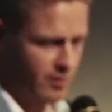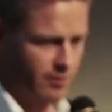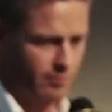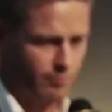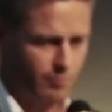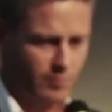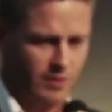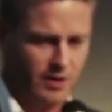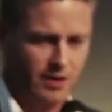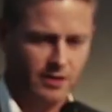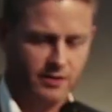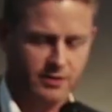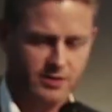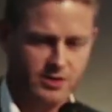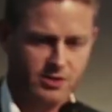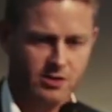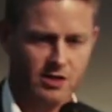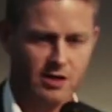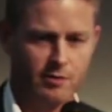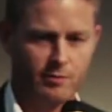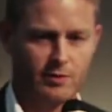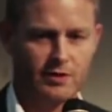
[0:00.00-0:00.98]
by
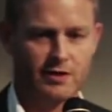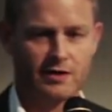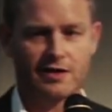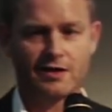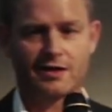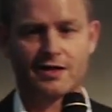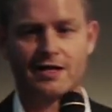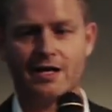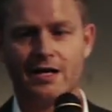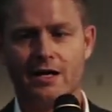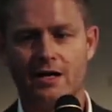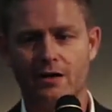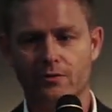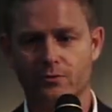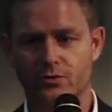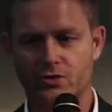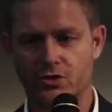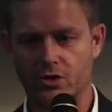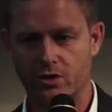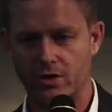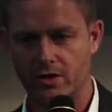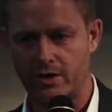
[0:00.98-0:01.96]
describing the cloud
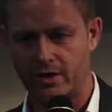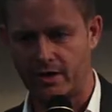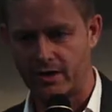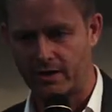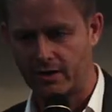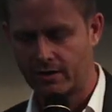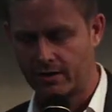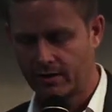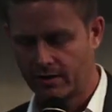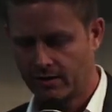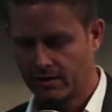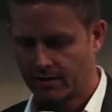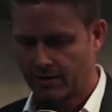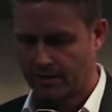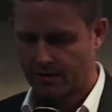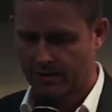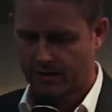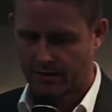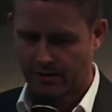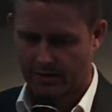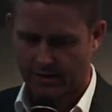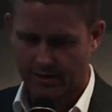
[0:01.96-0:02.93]
journey
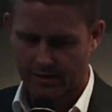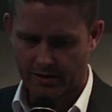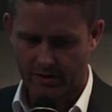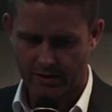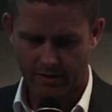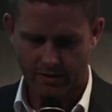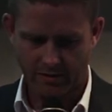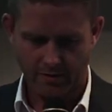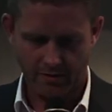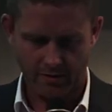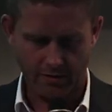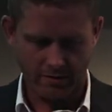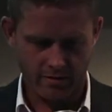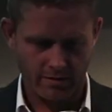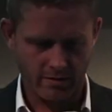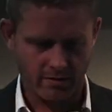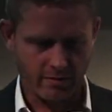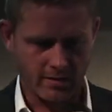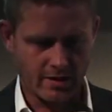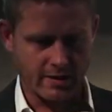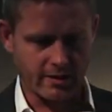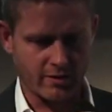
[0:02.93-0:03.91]

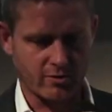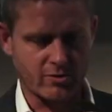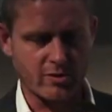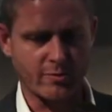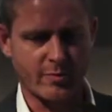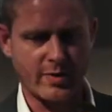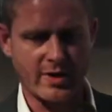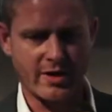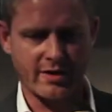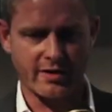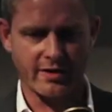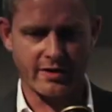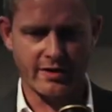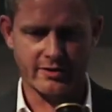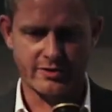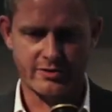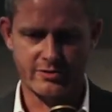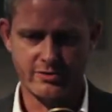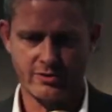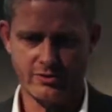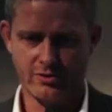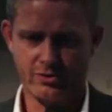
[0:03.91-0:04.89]
and comparing
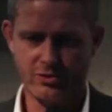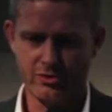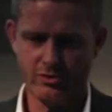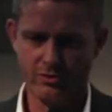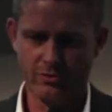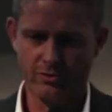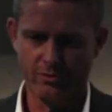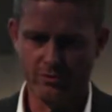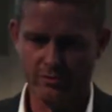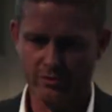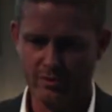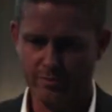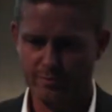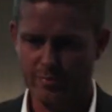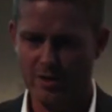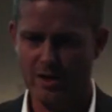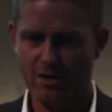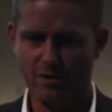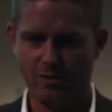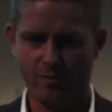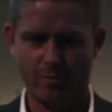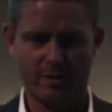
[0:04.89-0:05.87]
it to the
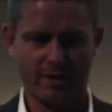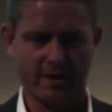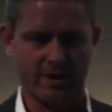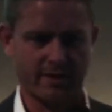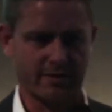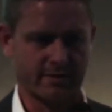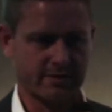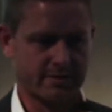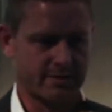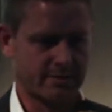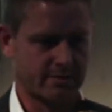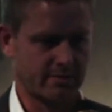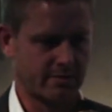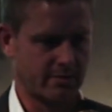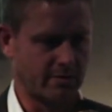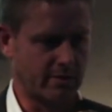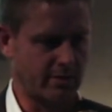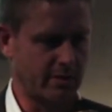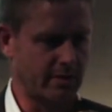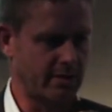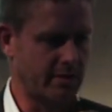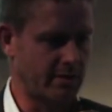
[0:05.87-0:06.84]
power plants.
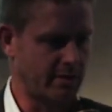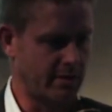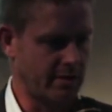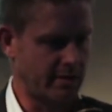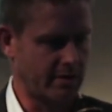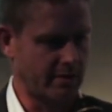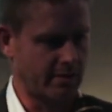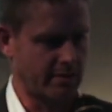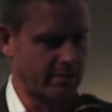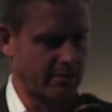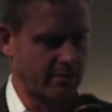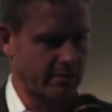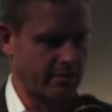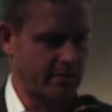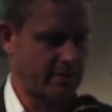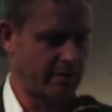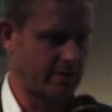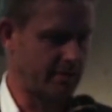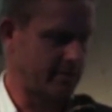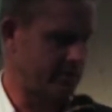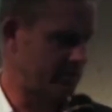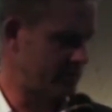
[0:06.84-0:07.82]
You know, in
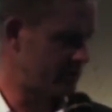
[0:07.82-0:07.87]
the